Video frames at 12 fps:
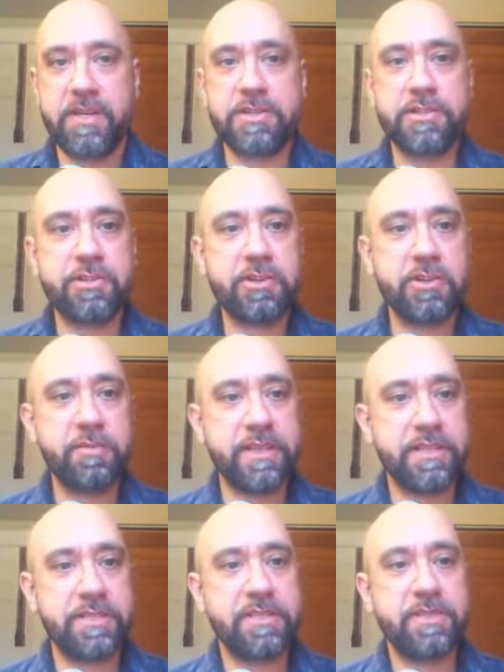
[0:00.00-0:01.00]

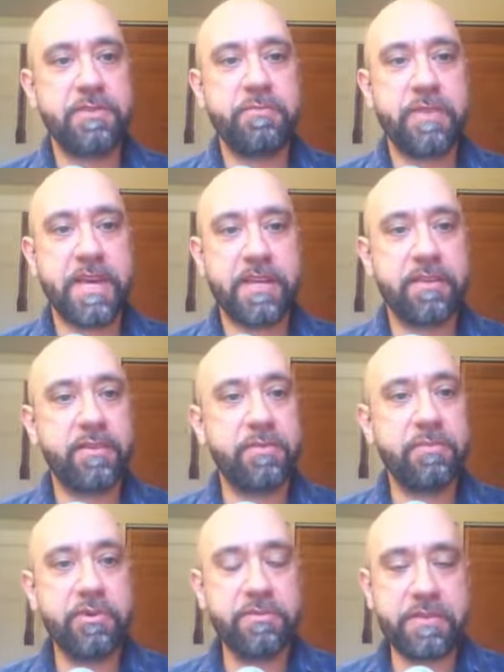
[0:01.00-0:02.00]
determined to make the
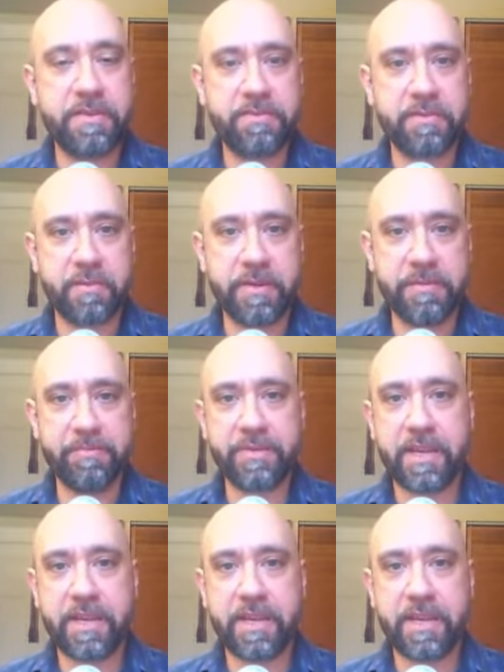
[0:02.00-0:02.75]
movie from it.